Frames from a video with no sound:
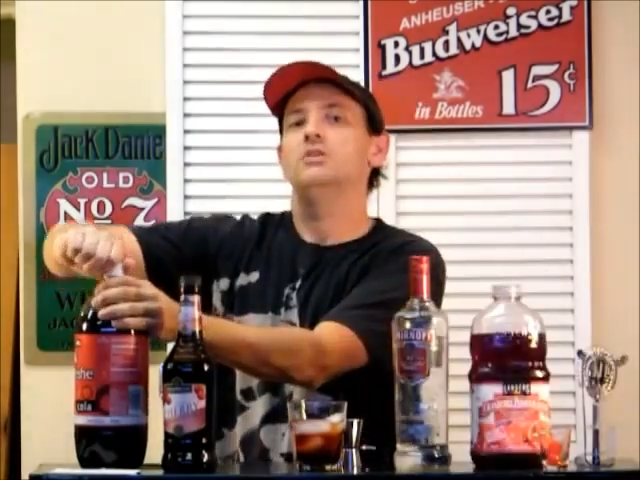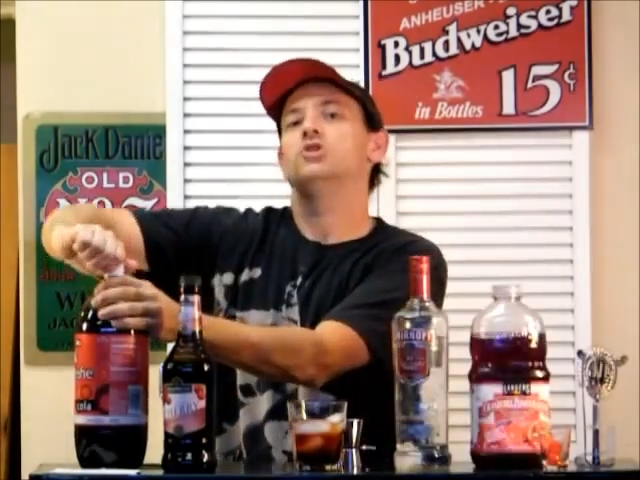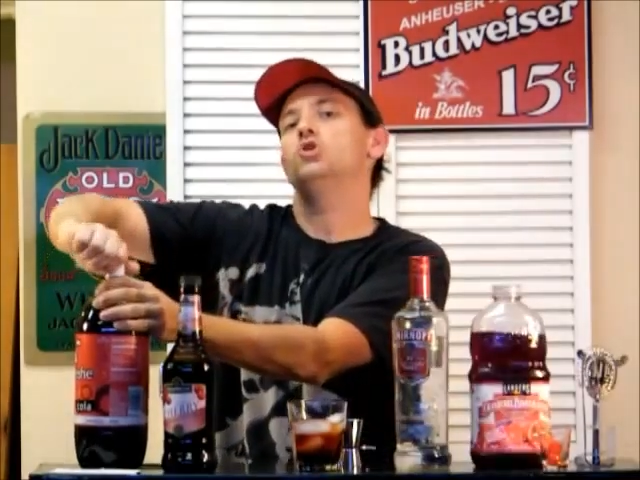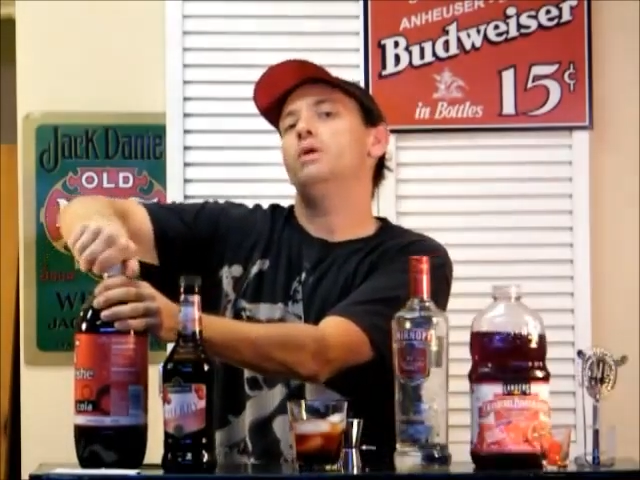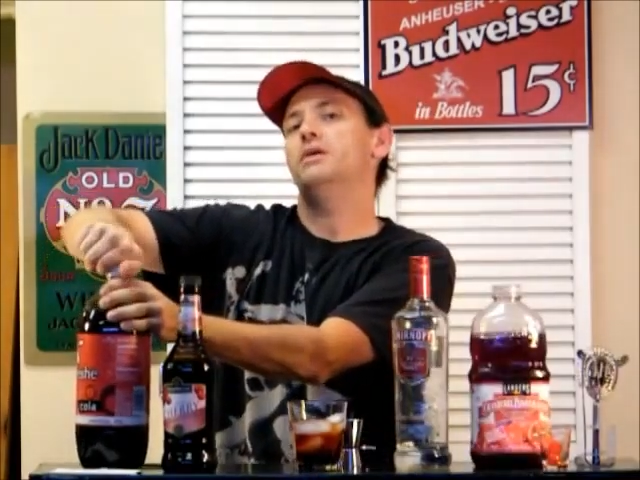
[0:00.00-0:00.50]

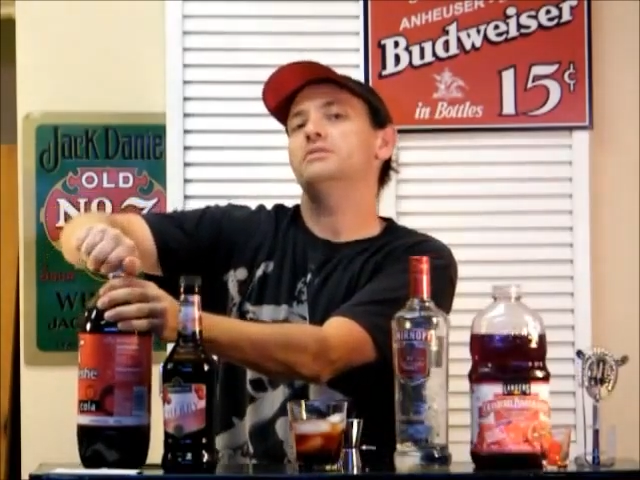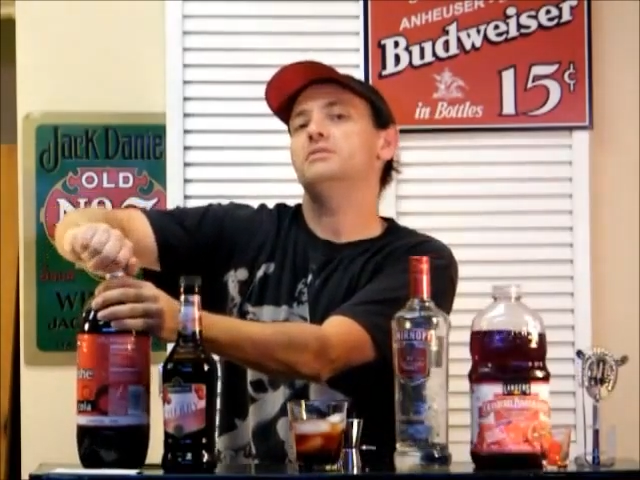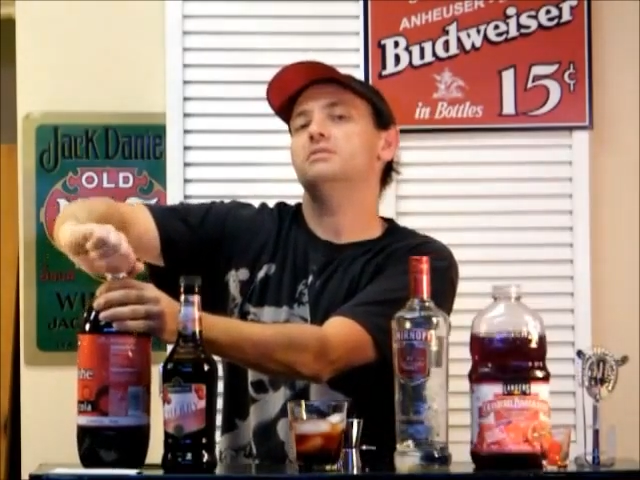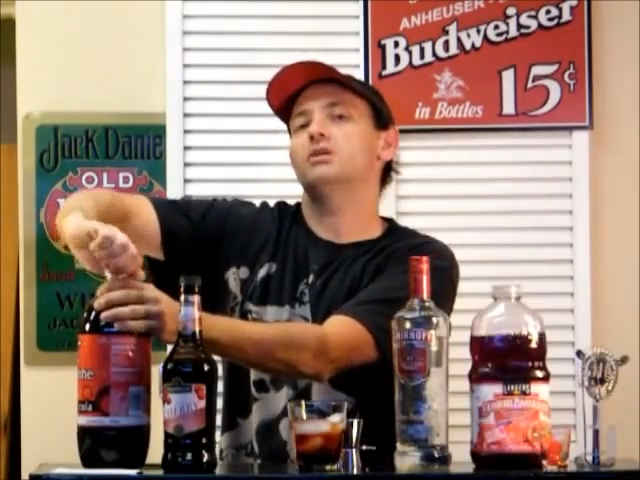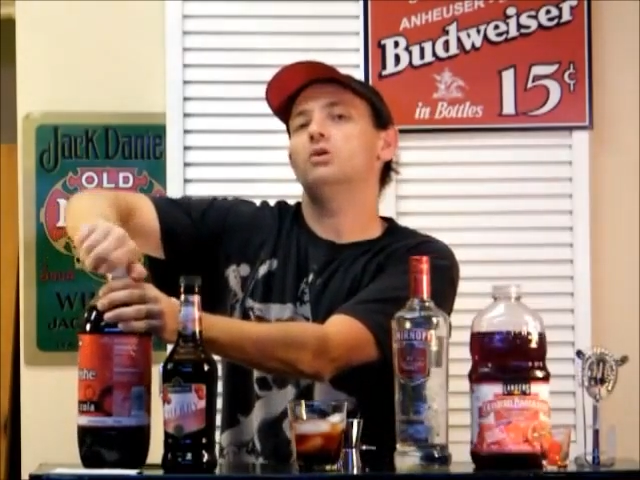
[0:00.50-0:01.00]
Two
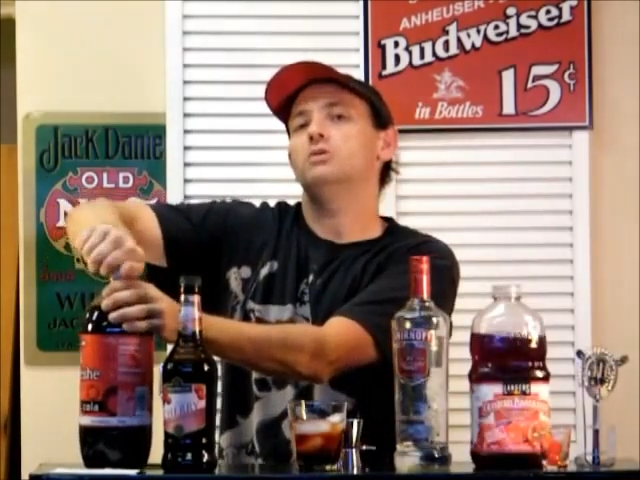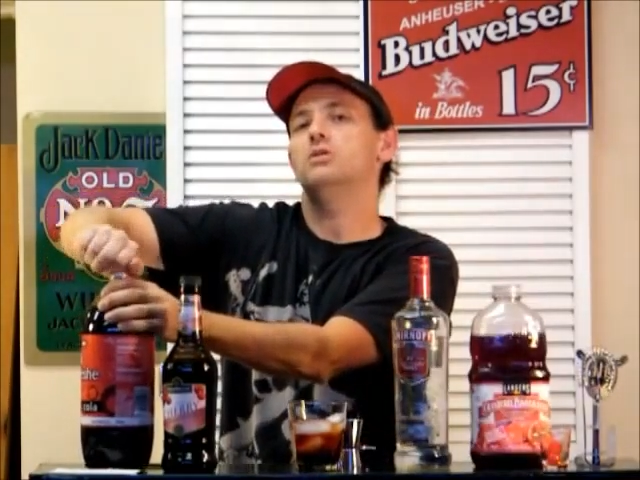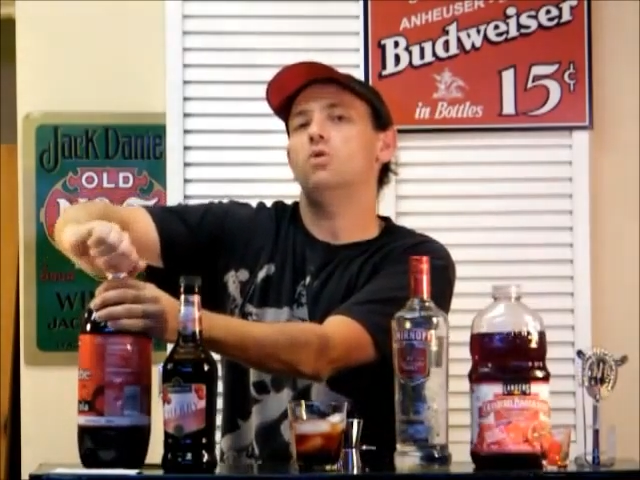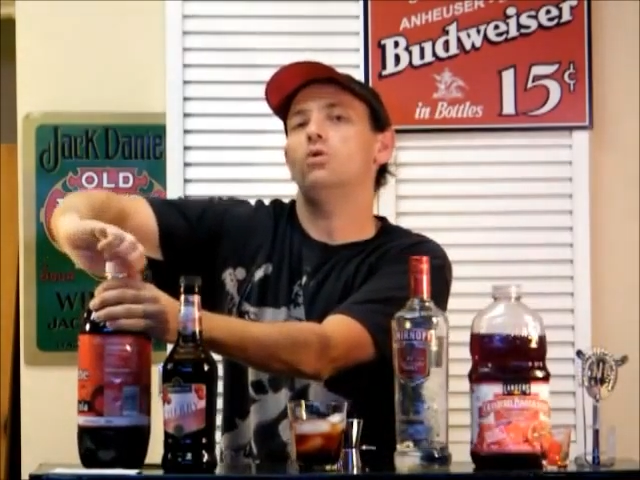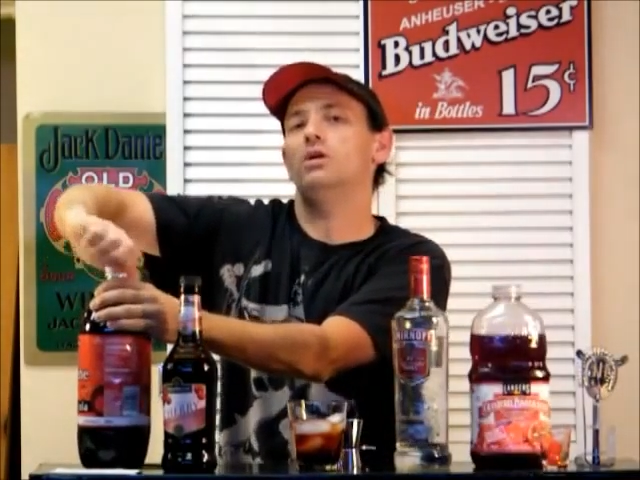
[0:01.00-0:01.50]
ounces of
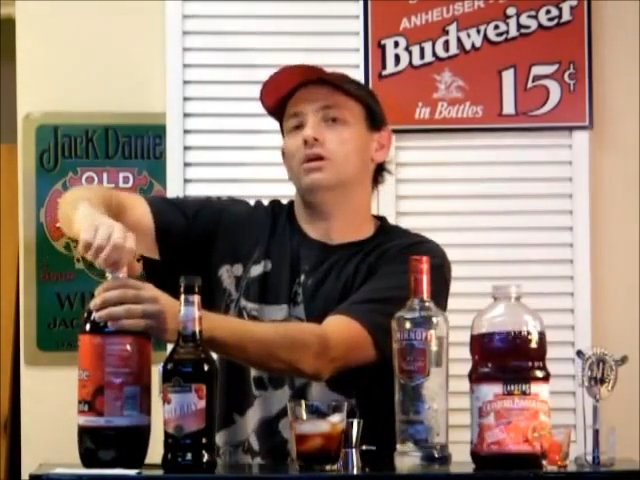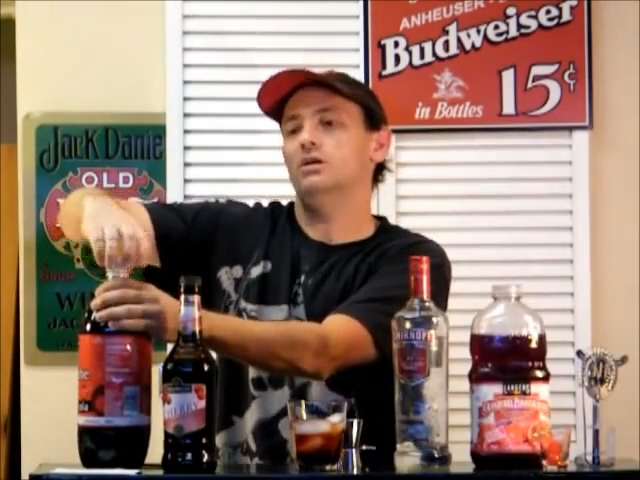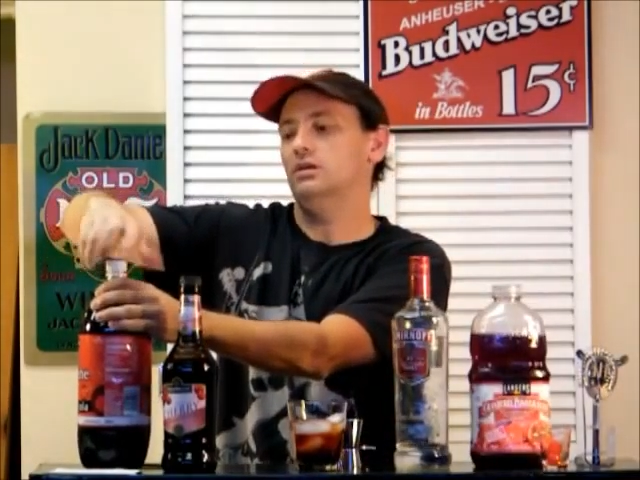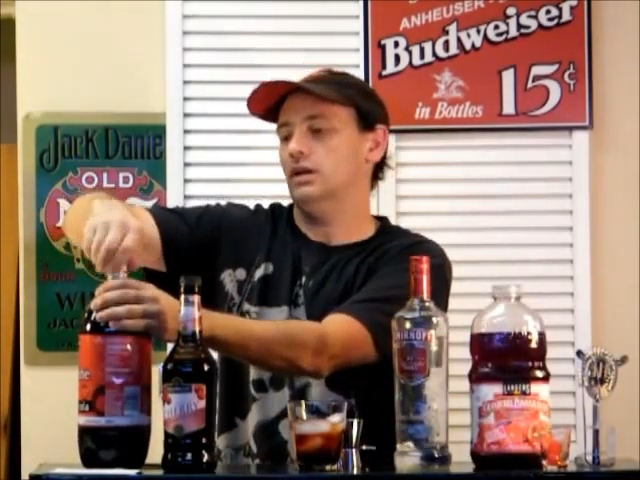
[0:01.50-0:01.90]
Coca-Cola,